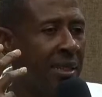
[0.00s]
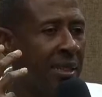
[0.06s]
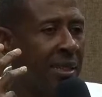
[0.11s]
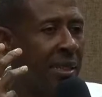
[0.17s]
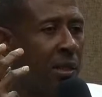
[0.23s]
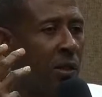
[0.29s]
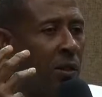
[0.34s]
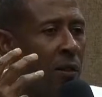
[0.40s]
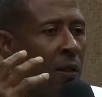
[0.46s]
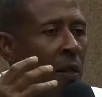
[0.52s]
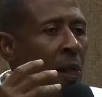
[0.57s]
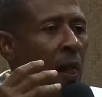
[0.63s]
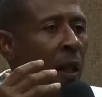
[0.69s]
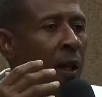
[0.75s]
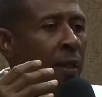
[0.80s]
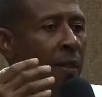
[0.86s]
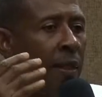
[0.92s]
it, you know,
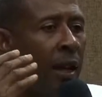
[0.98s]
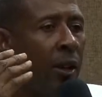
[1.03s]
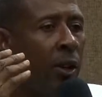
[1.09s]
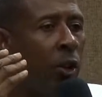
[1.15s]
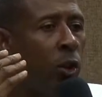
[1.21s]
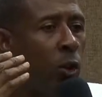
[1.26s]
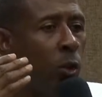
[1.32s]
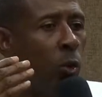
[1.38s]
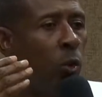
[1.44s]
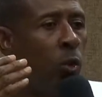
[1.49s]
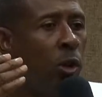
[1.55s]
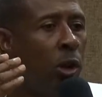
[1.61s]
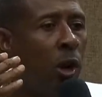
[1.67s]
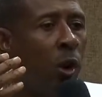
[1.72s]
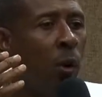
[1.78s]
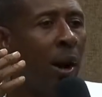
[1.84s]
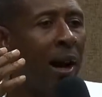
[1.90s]
then you
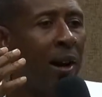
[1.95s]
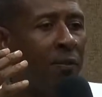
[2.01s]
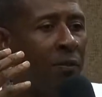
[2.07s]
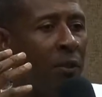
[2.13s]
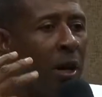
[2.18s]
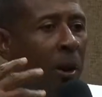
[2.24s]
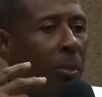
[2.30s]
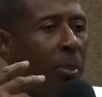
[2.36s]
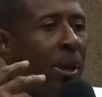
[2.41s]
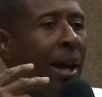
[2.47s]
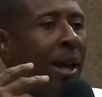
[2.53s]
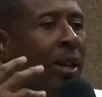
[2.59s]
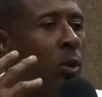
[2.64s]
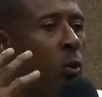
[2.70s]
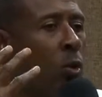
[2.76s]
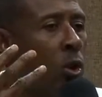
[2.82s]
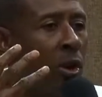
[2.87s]
now have to apply
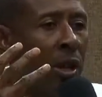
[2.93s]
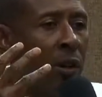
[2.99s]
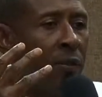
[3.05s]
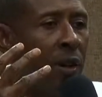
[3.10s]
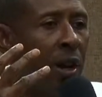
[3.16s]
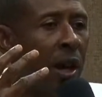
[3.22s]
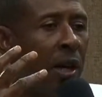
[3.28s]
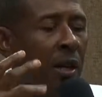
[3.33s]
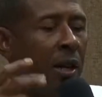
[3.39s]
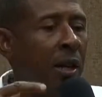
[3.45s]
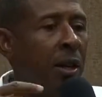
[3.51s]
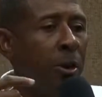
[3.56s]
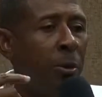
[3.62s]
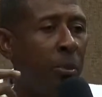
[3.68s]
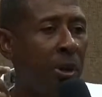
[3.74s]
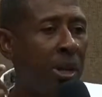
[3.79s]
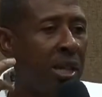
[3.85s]
the word of God.
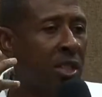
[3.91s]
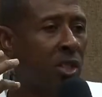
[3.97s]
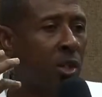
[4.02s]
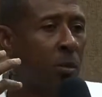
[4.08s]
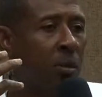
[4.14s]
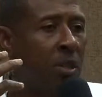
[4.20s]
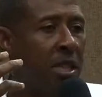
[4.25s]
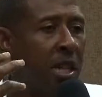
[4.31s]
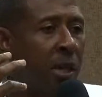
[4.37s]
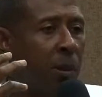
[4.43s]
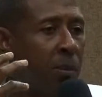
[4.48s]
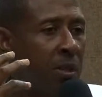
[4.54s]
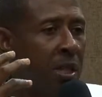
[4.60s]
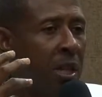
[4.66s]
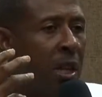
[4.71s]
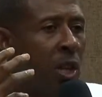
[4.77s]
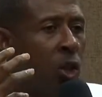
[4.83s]
Play some
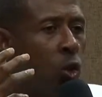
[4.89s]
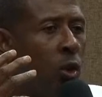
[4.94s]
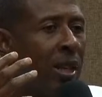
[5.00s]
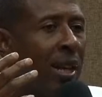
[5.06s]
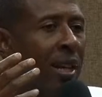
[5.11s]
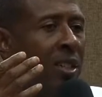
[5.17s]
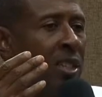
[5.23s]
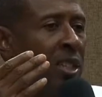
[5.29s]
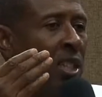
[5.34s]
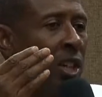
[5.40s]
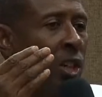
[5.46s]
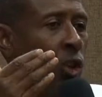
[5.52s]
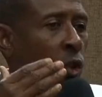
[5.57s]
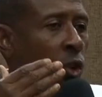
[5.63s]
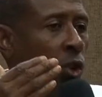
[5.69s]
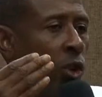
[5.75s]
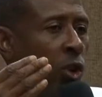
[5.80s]
tapes. You can
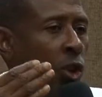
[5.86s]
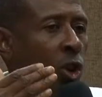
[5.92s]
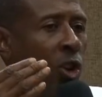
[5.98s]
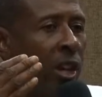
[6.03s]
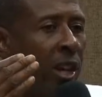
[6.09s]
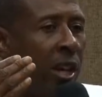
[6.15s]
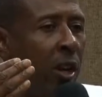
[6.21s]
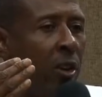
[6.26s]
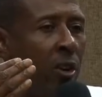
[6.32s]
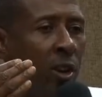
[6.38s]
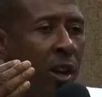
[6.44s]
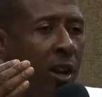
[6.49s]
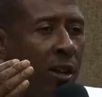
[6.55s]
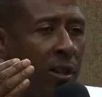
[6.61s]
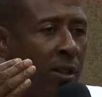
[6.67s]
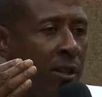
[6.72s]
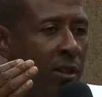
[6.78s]
secure your
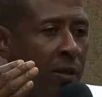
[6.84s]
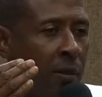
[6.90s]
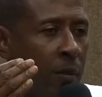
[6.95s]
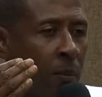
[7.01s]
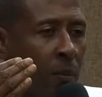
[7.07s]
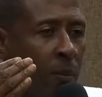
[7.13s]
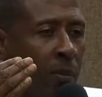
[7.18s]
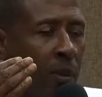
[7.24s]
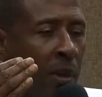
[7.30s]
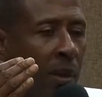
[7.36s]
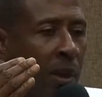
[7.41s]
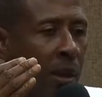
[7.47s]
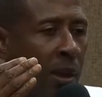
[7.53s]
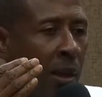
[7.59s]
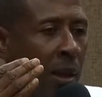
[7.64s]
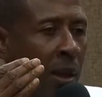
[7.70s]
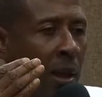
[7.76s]
area
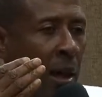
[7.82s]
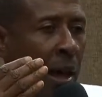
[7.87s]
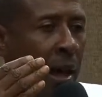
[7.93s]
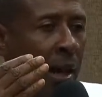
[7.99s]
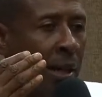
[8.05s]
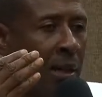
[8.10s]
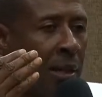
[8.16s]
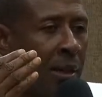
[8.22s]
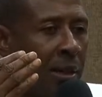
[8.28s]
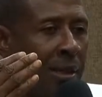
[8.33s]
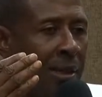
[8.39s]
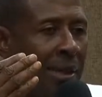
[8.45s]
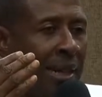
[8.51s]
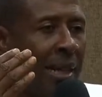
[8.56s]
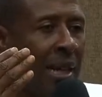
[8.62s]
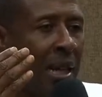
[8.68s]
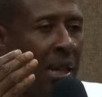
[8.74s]
and
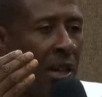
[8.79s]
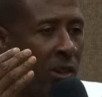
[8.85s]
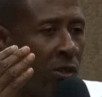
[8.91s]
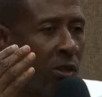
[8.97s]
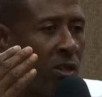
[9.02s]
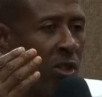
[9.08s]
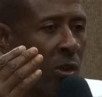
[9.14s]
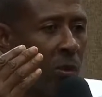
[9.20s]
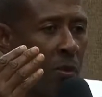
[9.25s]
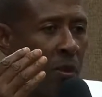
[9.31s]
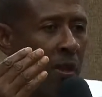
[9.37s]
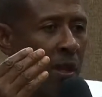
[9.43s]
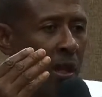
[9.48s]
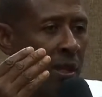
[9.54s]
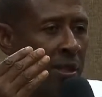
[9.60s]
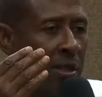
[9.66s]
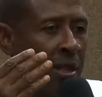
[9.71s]
declare some
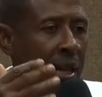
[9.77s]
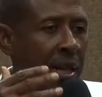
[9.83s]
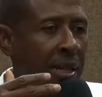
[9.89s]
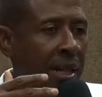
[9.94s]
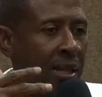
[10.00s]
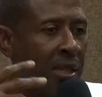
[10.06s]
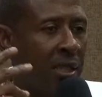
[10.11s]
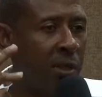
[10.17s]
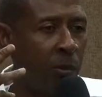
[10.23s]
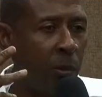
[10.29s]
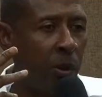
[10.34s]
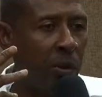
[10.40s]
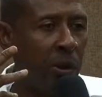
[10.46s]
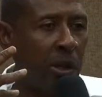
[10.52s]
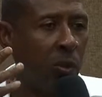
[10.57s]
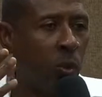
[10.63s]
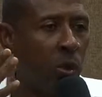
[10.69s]
things that
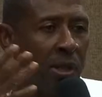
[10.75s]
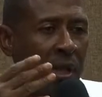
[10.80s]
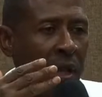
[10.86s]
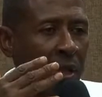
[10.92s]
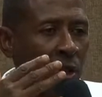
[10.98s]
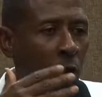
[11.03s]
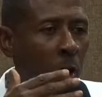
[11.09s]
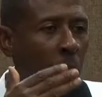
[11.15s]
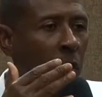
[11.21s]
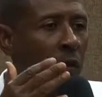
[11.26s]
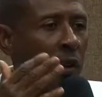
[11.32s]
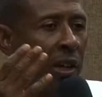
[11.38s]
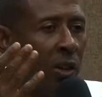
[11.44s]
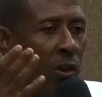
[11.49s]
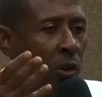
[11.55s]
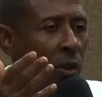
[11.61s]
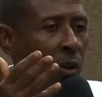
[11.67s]
spirit will not come over
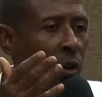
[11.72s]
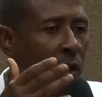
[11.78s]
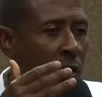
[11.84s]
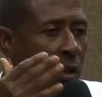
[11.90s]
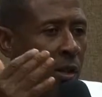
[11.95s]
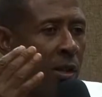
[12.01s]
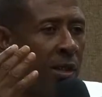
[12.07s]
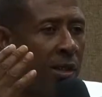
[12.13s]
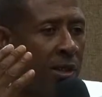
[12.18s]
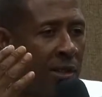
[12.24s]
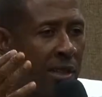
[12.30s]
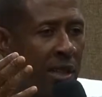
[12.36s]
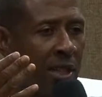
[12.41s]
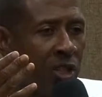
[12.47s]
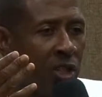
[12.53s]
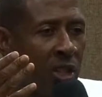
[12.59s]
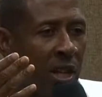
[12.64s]
your
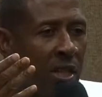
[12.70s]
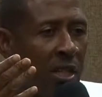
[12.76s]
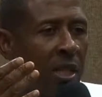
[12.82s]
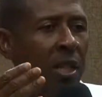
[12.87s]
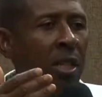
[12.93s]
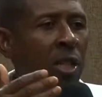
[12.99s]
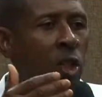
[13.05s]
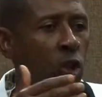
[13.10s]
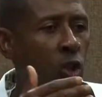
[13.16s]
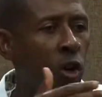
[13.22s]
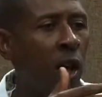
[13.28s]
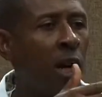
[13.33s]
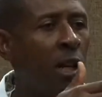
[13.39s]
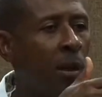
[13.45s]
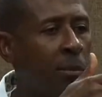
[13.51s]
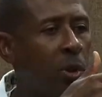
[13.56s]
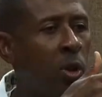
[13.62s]
section.
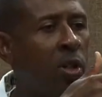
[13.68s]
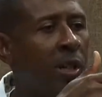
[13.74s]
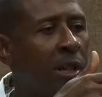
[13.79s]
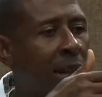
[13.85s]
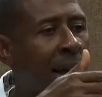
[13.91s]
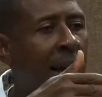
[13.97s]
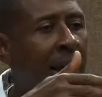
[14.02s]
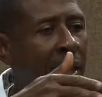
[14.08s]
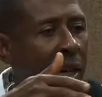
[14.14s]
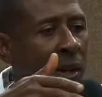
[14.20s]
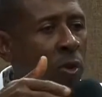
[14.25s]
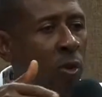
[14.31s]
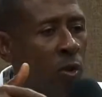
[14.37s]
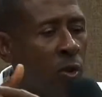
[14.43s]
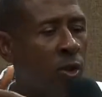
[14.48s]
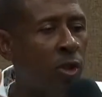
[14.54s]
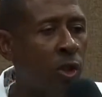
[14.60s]
Draw the bloodline
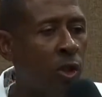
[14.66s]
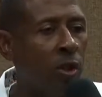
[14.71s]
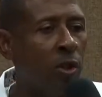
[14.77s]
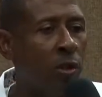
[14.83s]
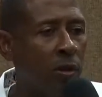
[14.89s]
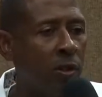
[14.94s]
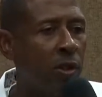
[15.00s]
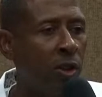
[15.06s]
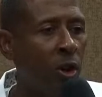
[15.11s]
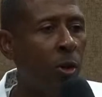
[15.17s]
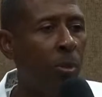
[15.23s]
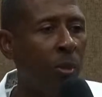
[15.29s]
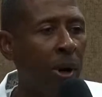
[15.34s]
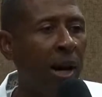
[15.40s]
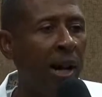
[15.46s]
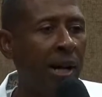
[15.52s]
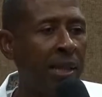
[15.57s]
around your
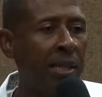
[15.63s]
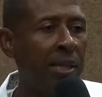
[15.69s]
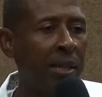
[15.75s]
part